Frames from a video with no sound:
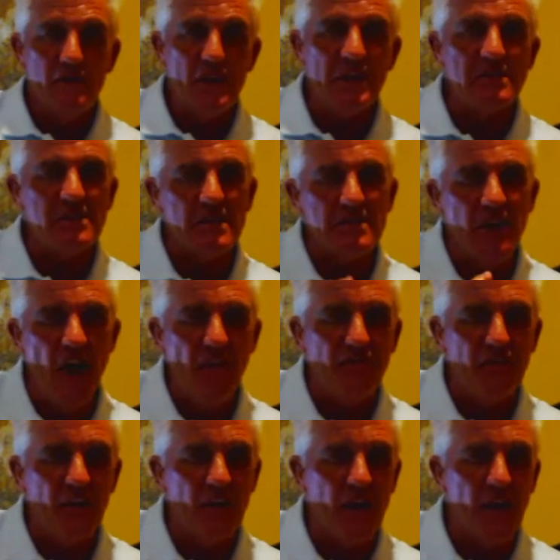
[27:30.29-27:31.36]
Things are
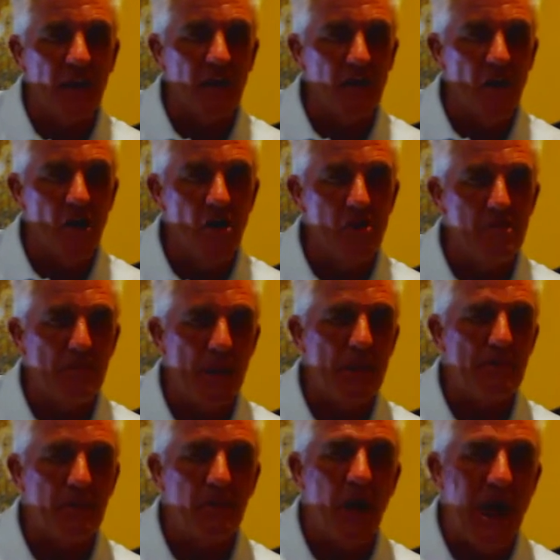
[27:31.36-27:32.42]
tough today, you know.
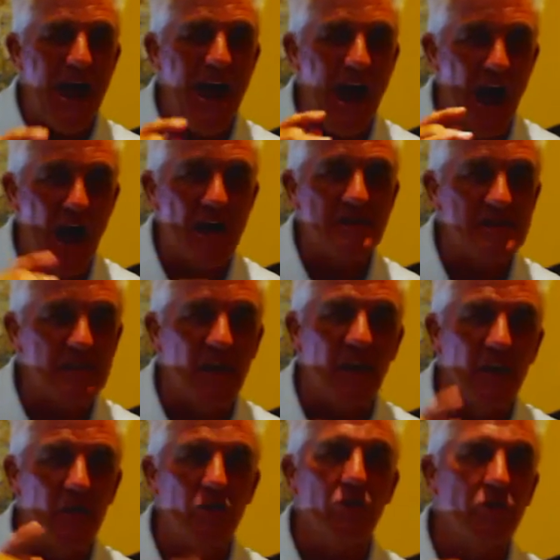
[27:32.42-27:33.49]
People are
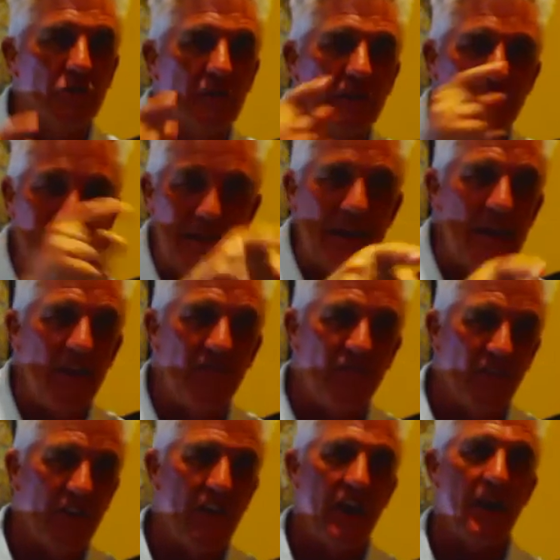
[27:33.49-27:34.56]
asking you to
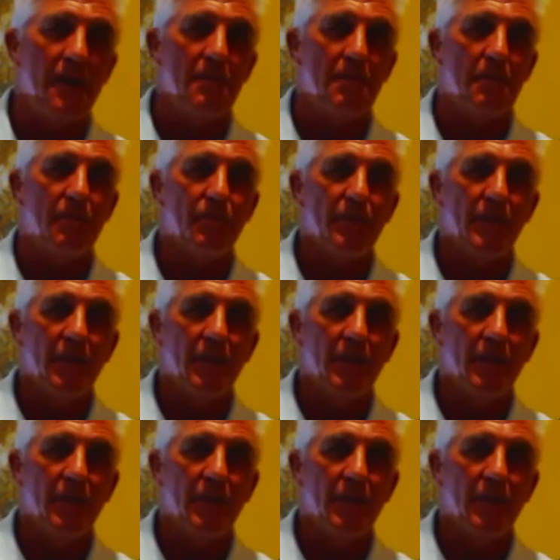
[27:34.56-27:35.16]
lead for them.